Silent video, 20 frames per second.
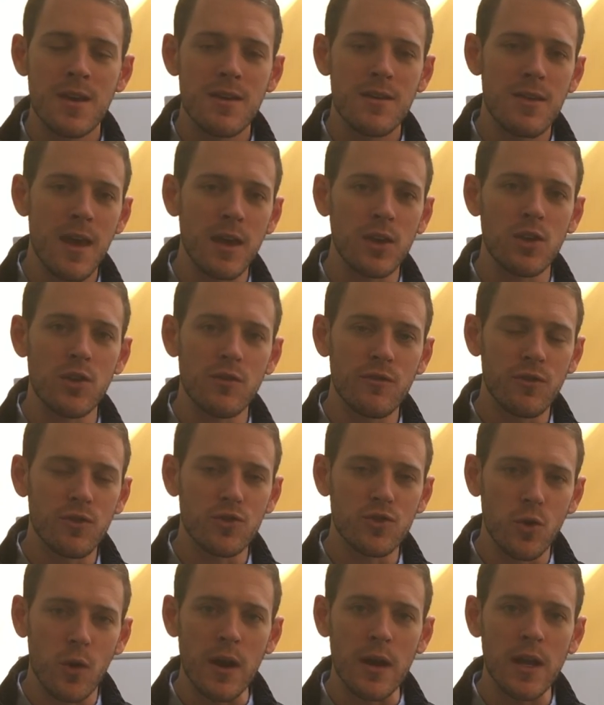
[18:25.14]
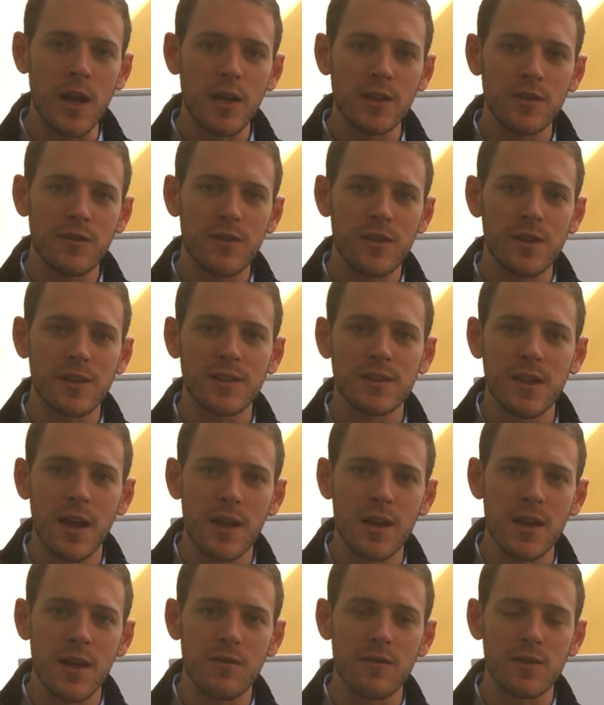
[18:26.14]
Thank you for joining us for the
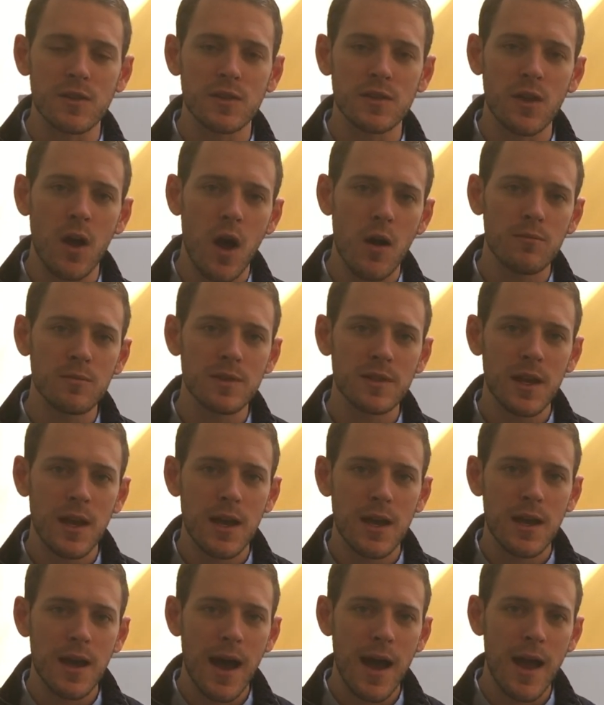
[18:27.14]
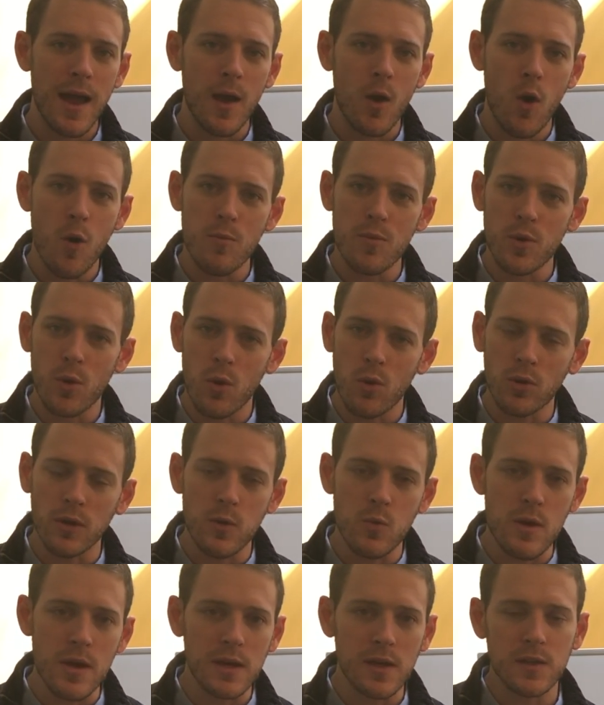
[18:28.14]
study of the Psalms. I hope your
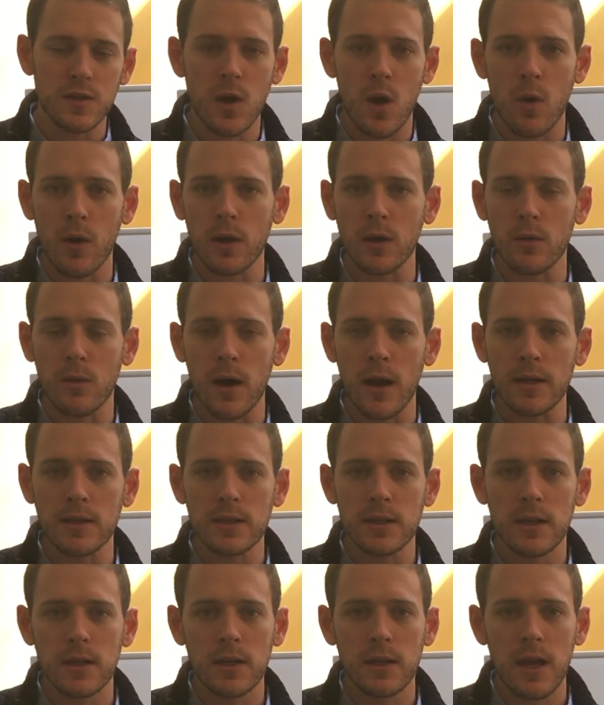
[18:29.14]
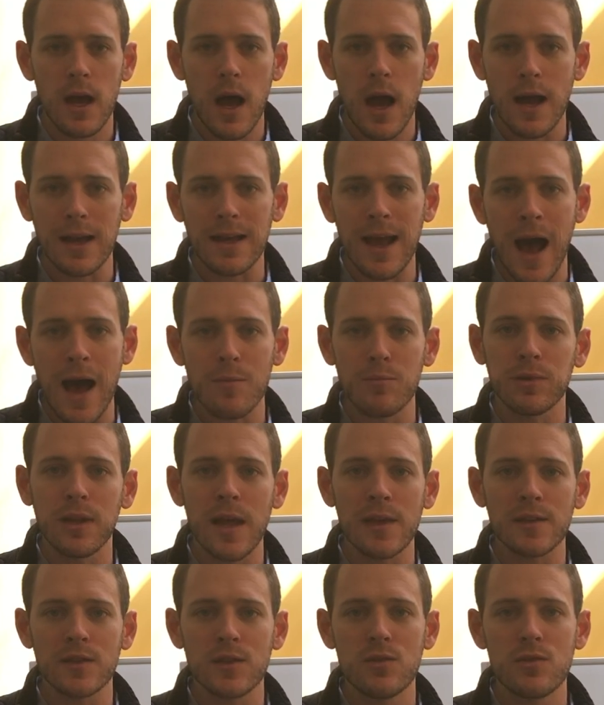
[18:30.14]
Holy Week is going great. God
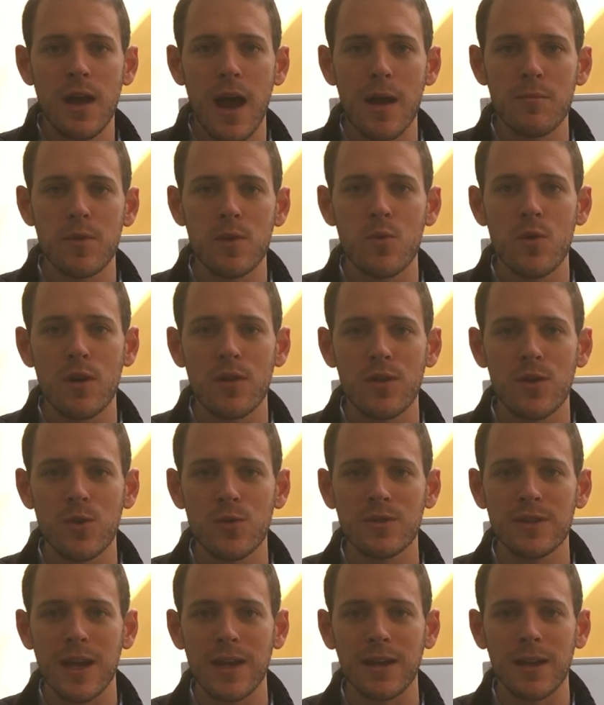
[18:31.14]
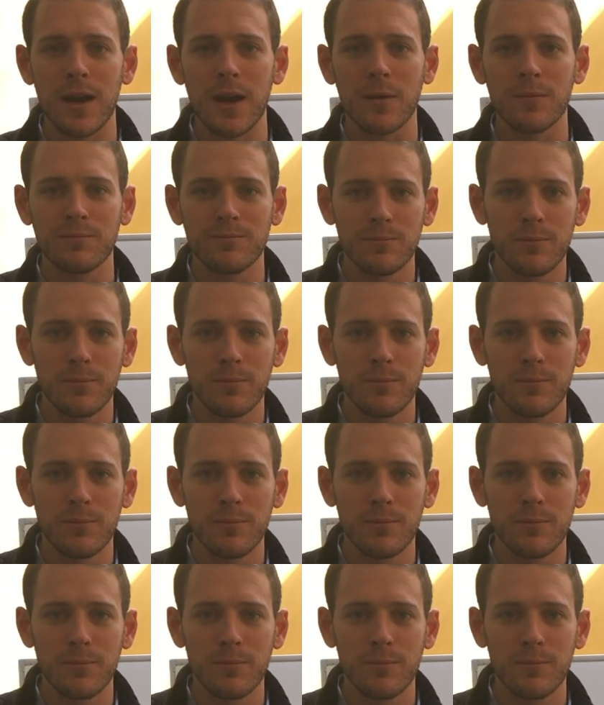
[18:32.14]
bless you. God be with you. Take care.